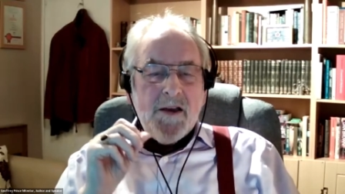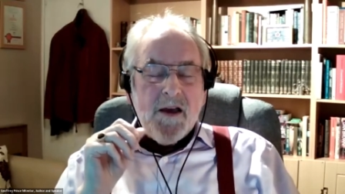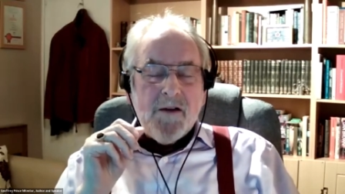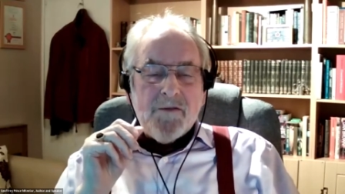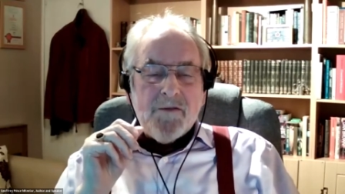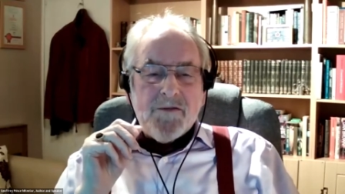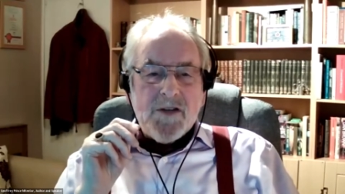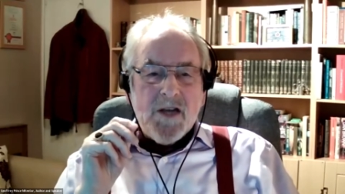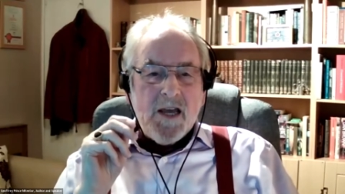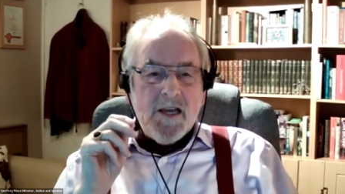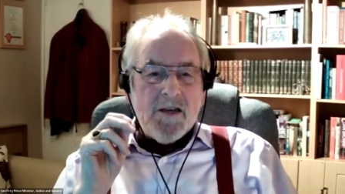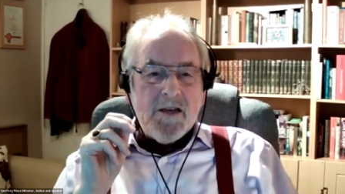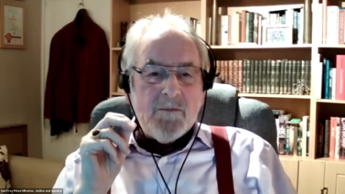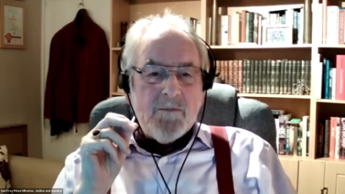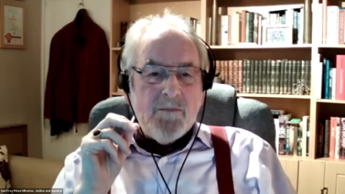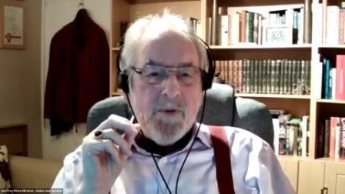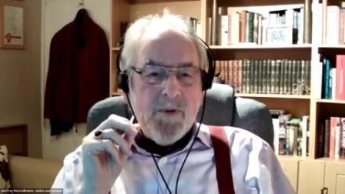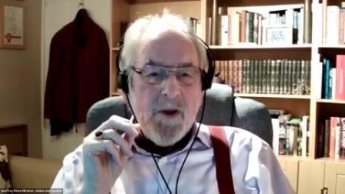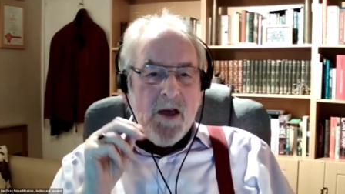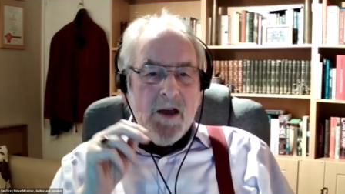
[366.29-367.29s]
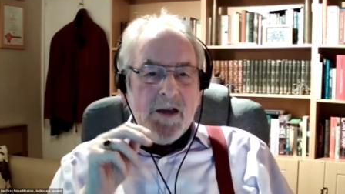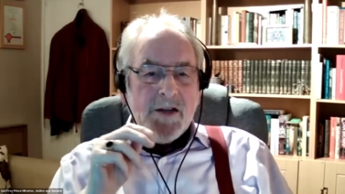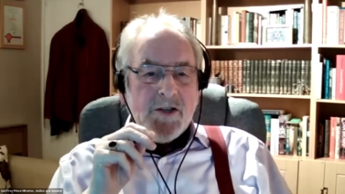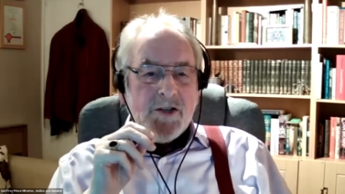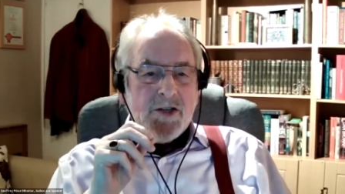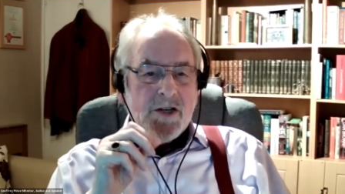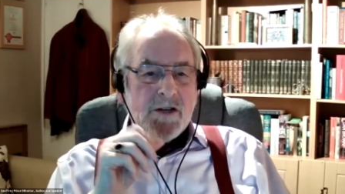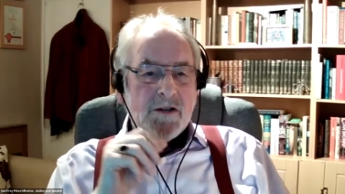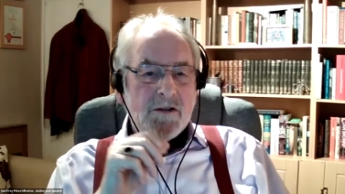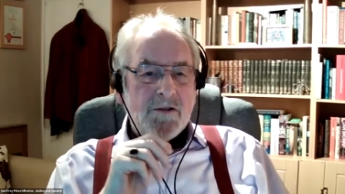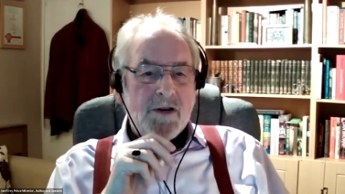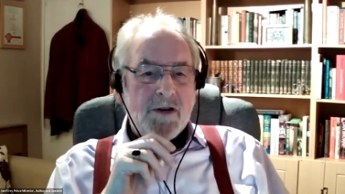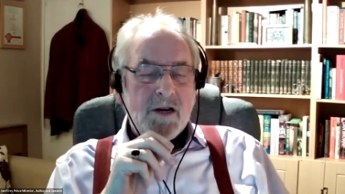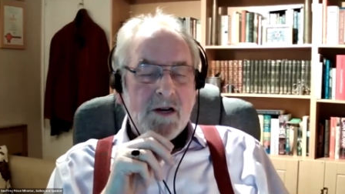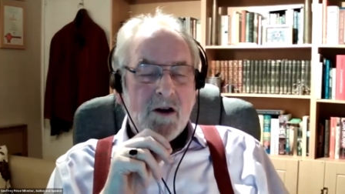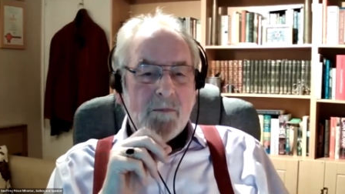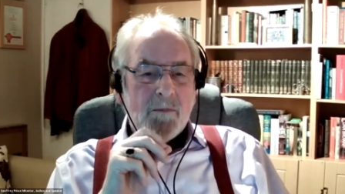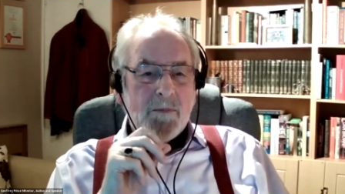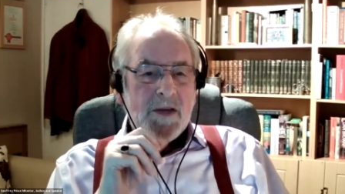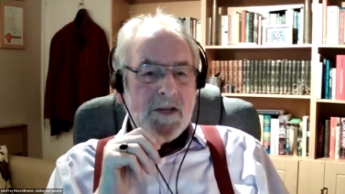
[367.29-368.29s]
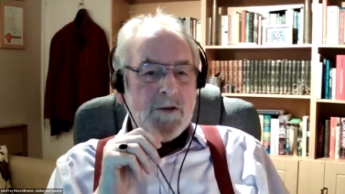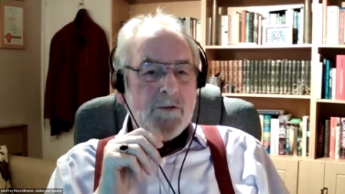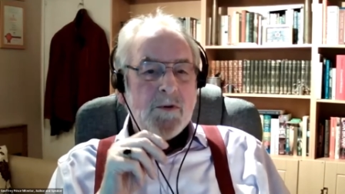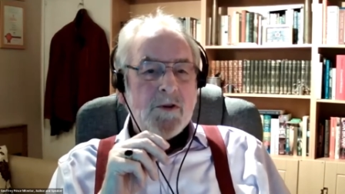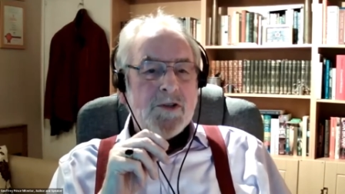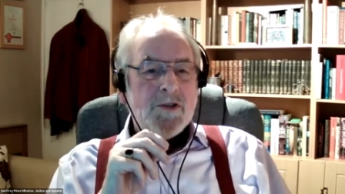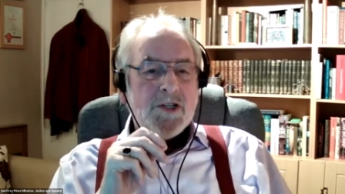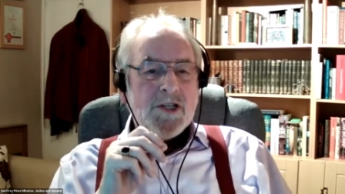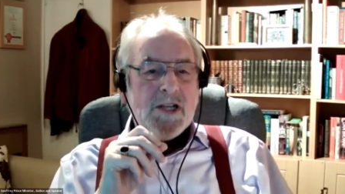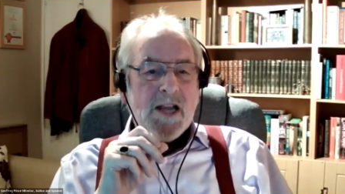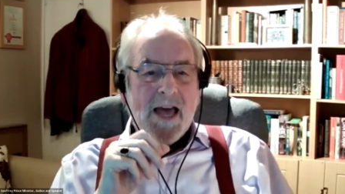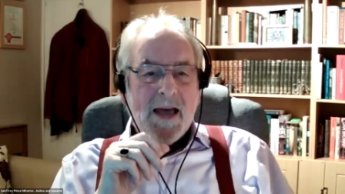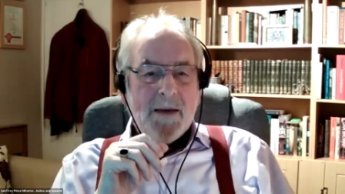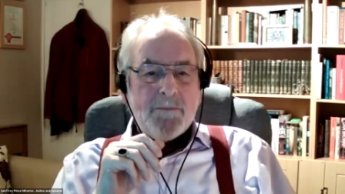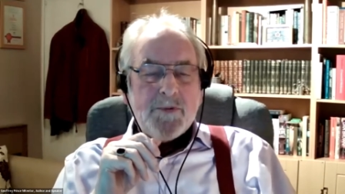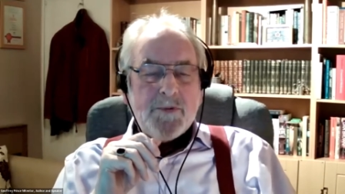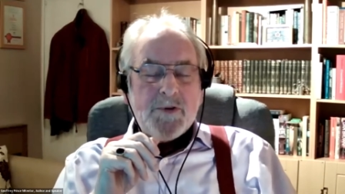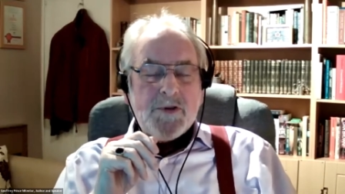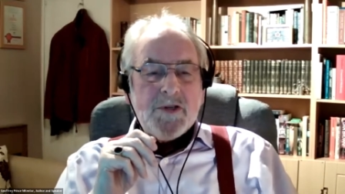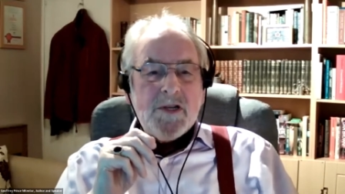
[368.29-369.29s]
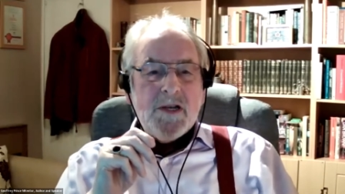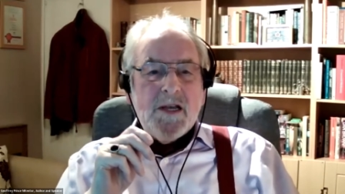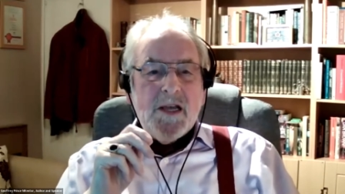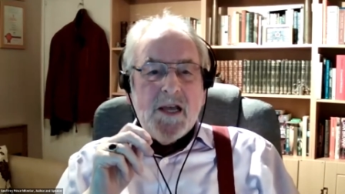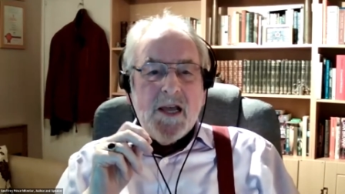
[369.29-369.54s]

have taken blind children up Idwal slabs,